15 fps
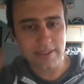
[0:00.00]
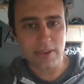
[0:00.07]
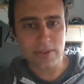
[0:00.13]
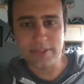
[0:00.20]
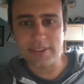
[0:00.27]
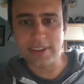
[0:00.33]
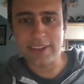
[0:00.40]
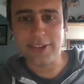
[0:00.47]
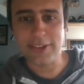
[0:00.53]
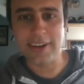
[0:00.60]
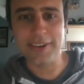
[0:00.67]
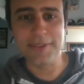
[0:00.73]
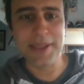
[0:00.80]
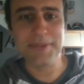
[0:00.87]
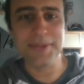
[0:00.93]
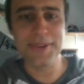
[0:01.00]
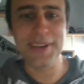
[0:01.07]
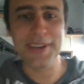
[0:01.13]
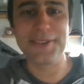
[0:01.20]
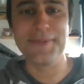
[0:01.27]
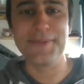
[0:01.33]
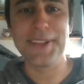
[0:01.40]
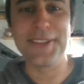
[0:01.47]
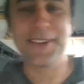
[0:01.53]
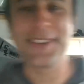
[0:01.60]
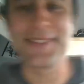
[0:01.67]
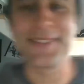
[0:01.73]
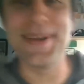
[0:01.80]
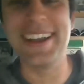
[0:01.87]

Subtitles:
'06, or I don't know, maybe we have some others,